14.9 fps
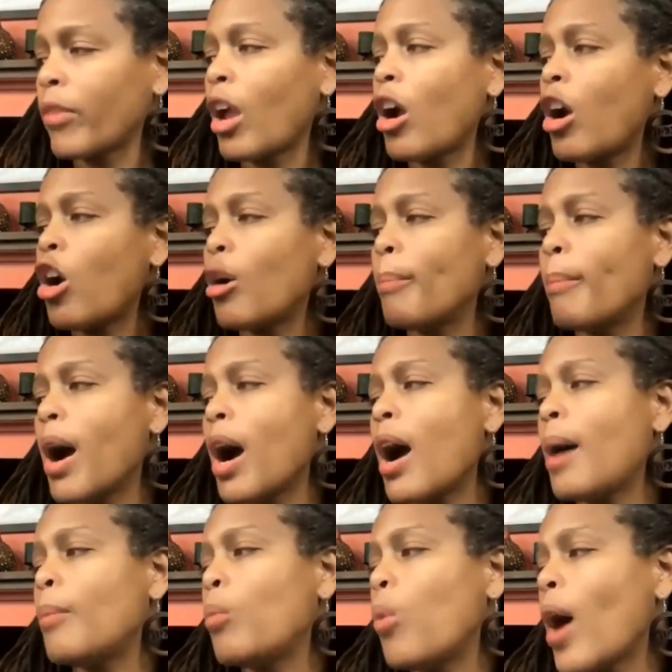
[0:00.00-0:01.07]
Her
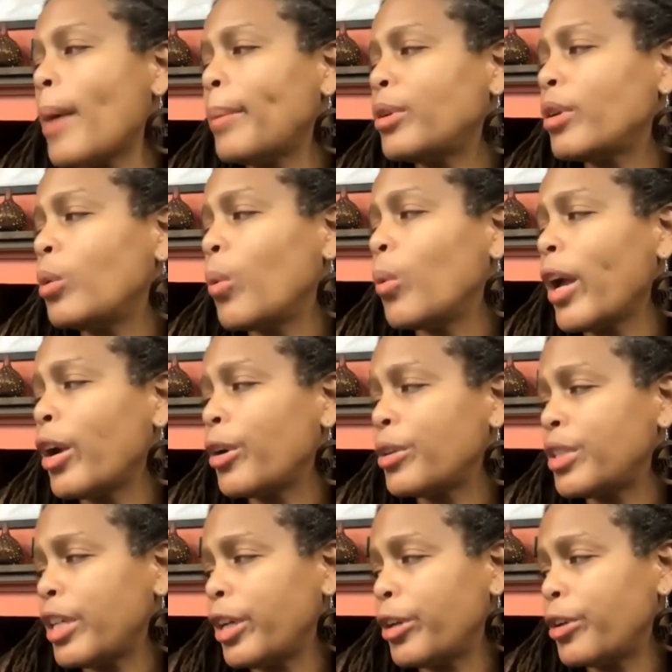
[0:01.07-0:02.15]
mom wiped away her
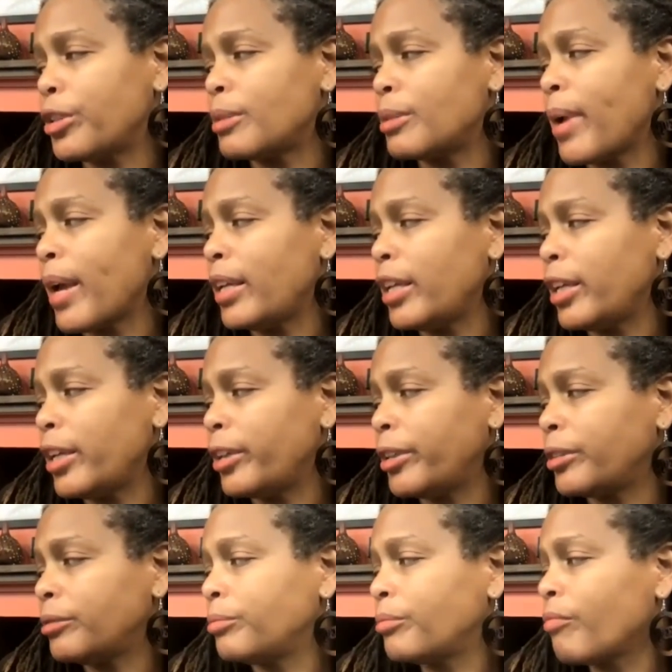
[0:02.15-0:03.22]
tears. Mae, dear,
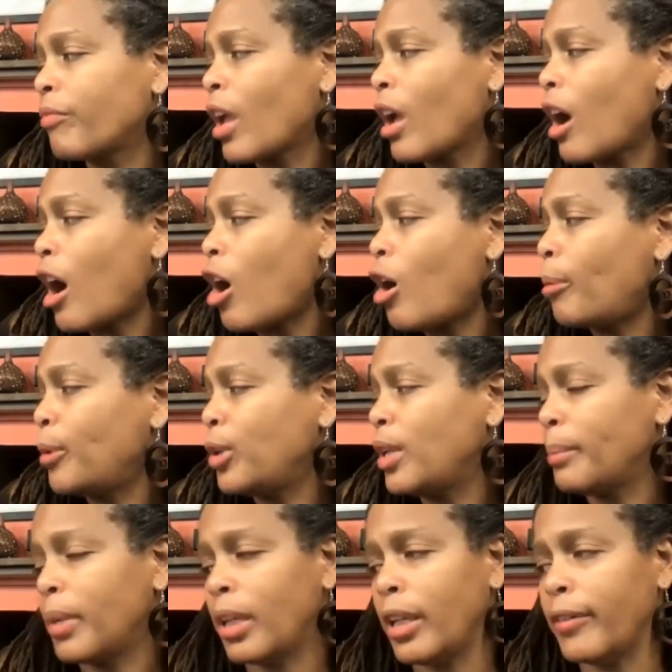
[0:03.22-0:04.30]
I hope you
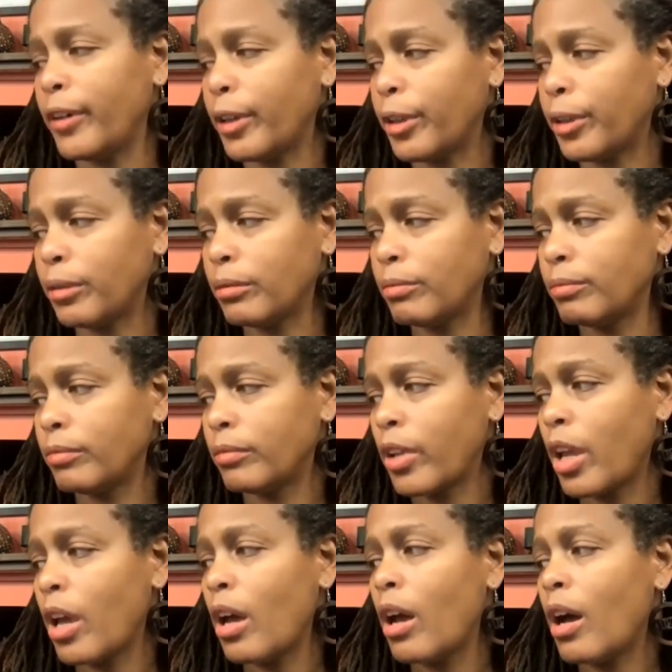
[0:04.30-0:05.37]
didn't believe her.
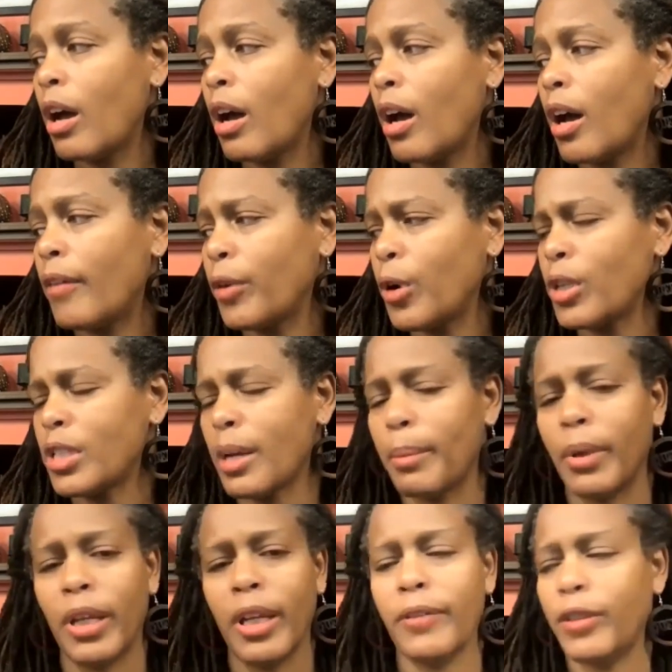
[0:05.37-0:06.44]
Of course I
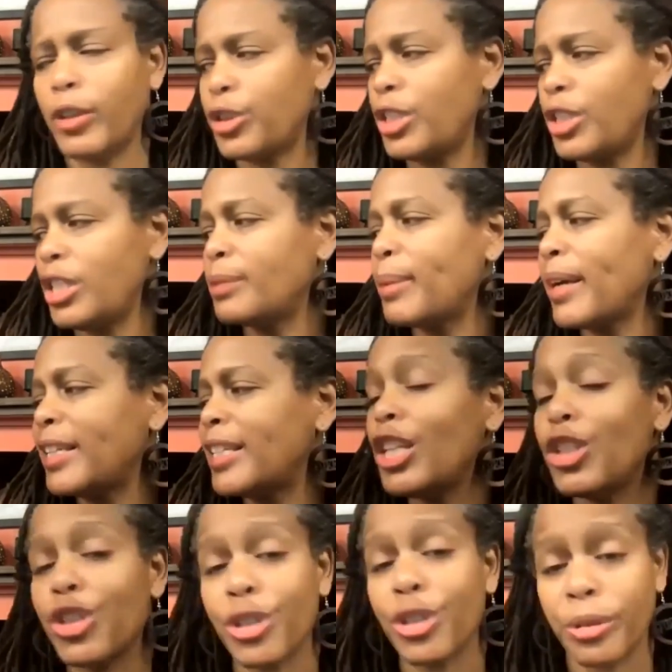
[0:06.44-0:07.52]
believed her. She's my
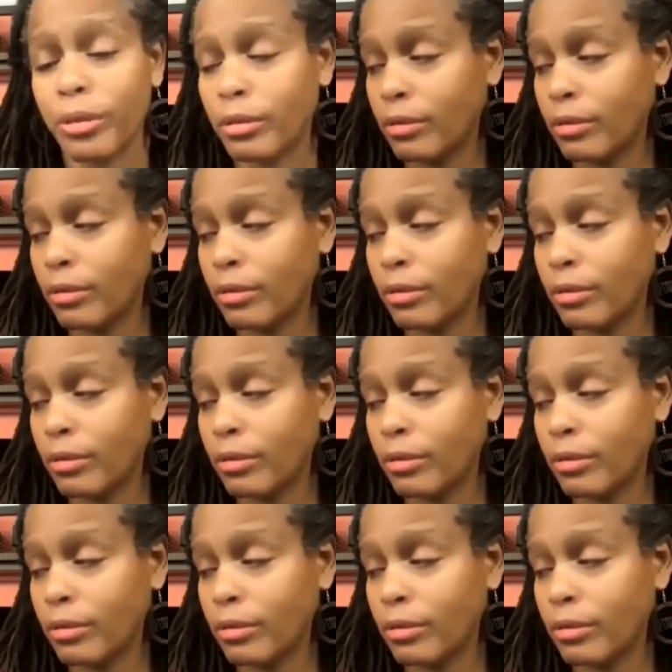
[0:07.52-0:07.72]
teacher.